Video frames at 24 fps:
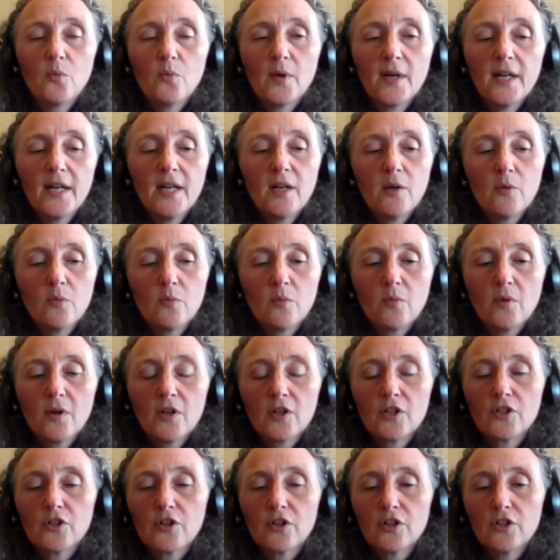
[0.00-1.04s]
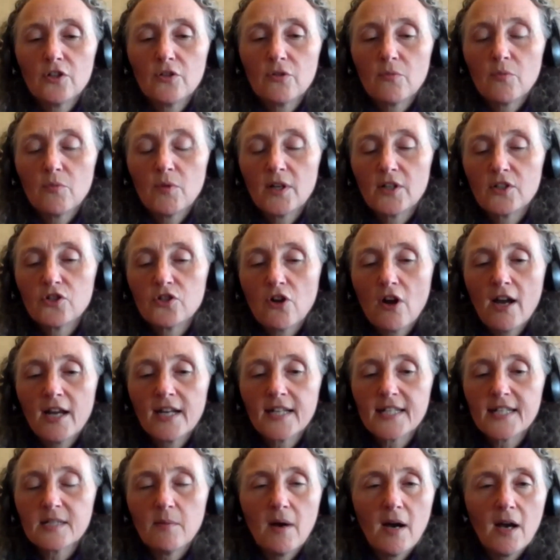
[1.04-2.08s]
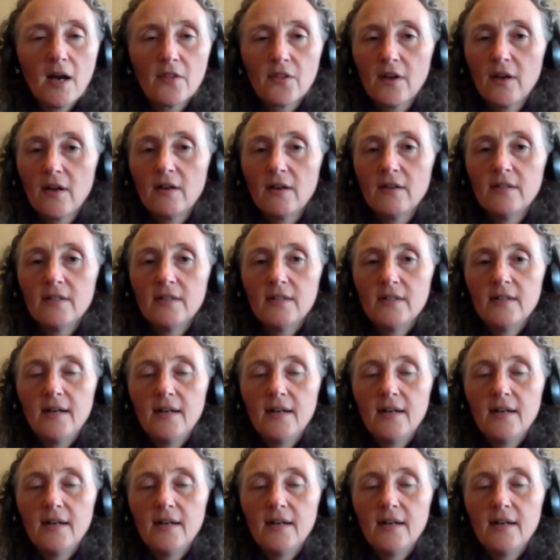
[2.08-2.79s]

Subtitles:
we're trying some other